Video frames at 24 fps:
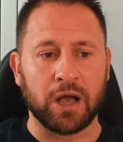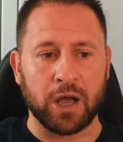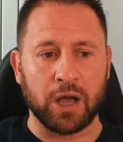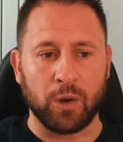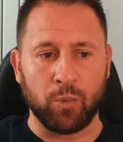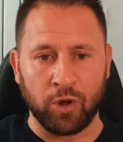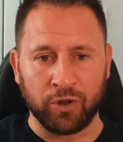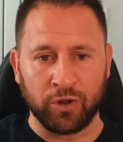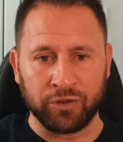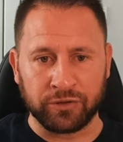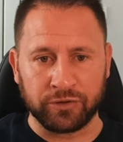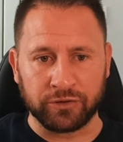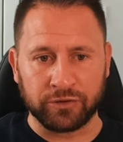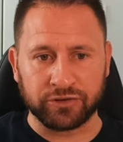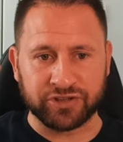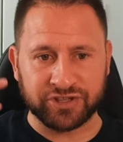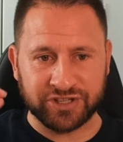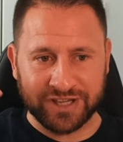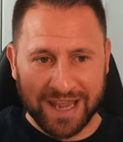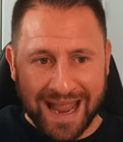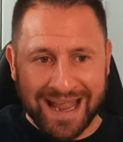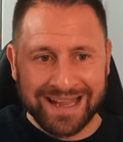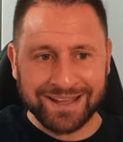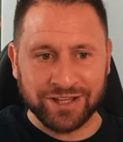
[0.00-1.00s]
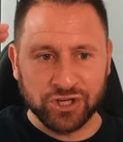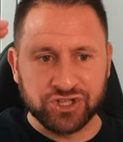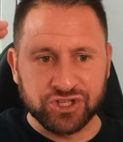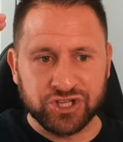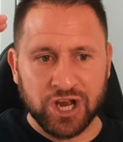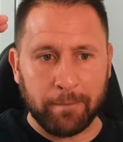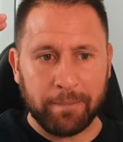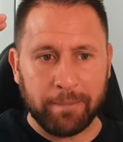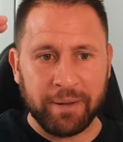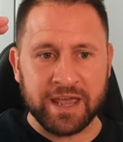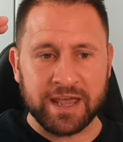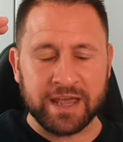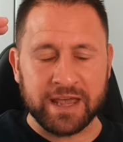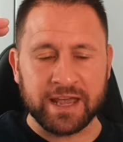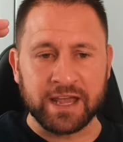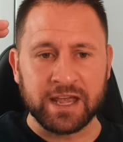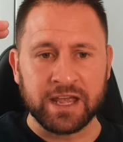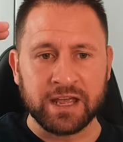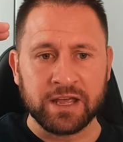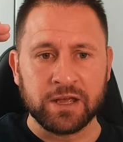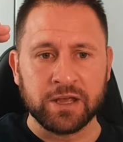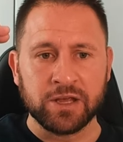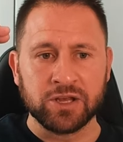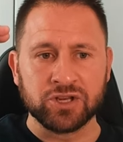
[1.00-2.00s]
I want standards up
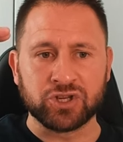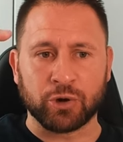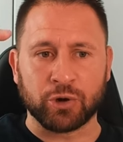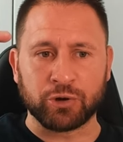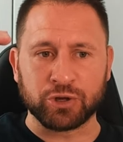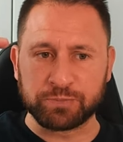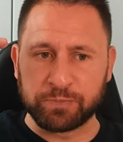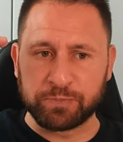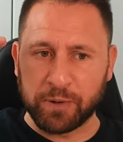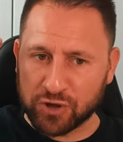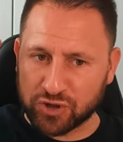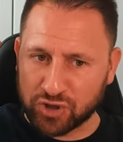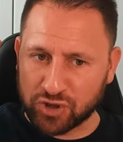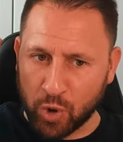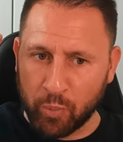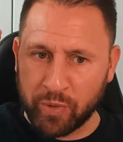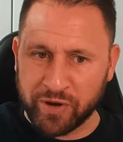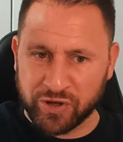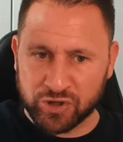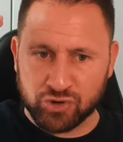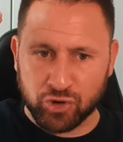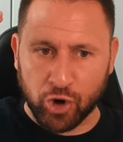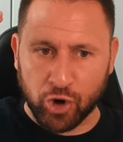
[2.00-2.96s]
here so that Spurs can win